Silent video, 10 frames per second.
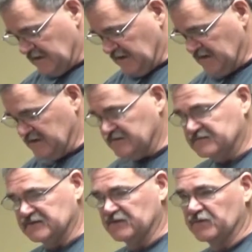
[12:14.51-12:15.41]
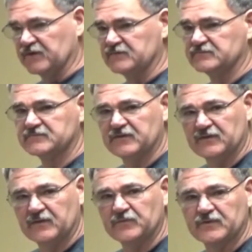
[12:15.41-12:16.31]
He said, "Well,
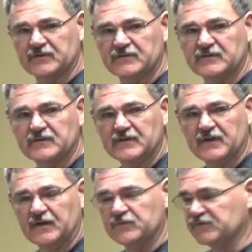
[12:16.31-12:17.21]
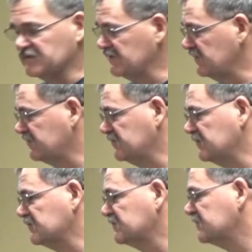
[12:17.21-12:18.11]
I'm gonna send you to
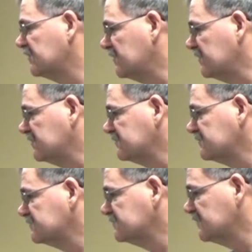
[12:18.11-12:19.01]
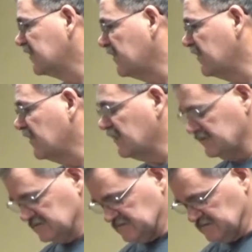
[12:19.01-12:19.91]
a
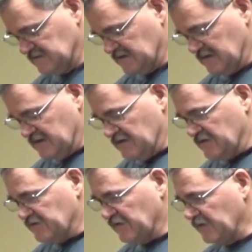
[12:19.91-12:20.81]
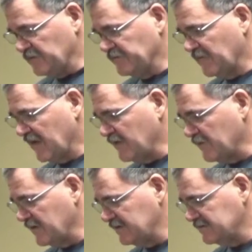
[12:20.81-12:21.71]
cardiologist." So I
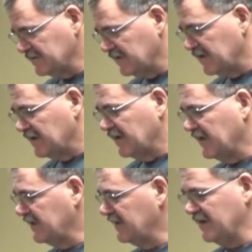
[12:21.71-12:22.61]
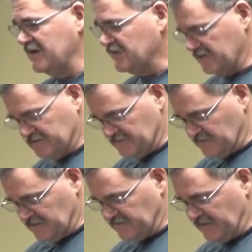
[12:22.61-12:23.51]
went, and he couldn't
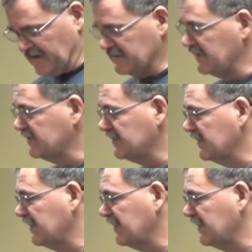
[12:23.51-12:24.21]
really find anything.